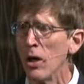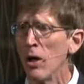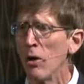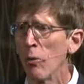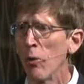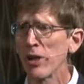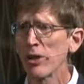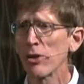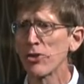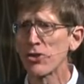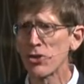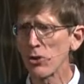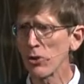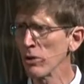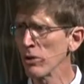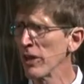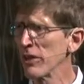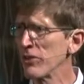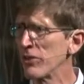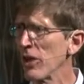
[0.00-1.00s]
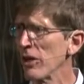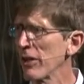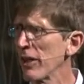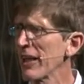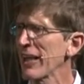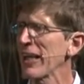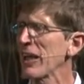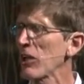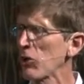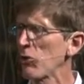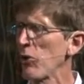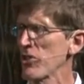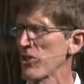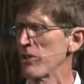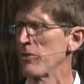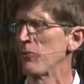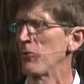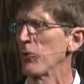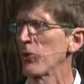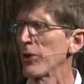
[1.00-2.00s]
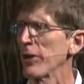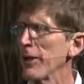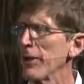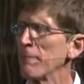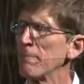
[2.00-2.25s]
while you're chewing on that donut, I got a question for you.